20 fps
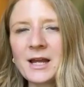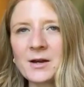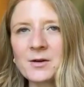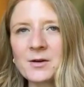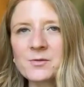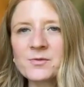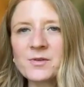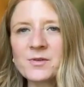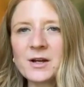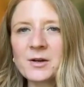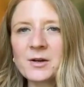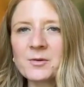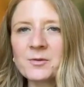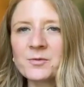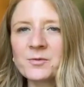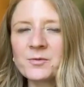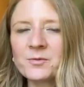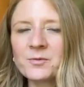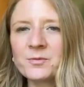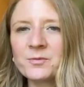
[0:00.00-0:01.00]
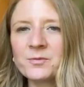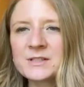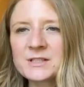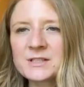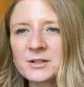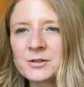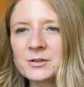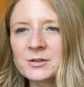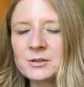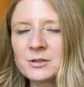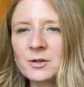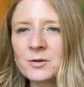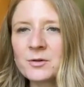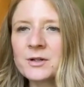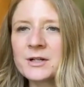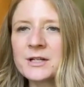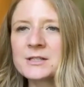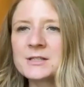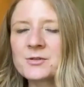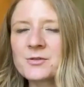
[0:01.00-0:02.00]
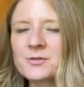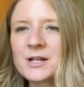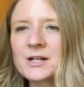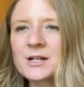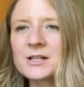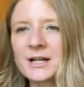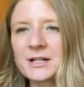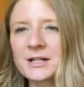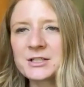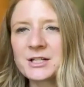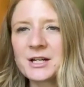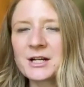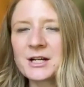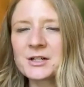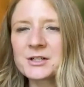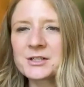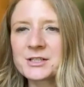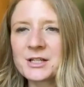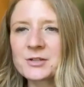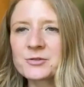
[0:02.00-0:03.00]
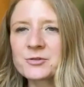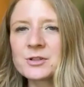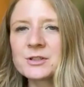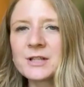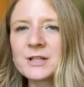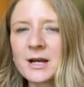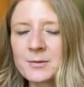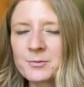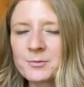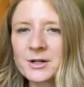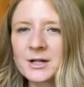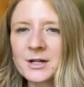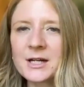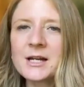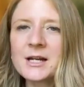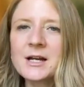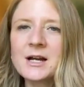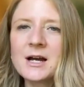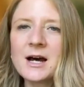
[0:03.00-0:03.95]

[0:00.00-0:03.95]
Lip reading: have a physical local history collection at our central library.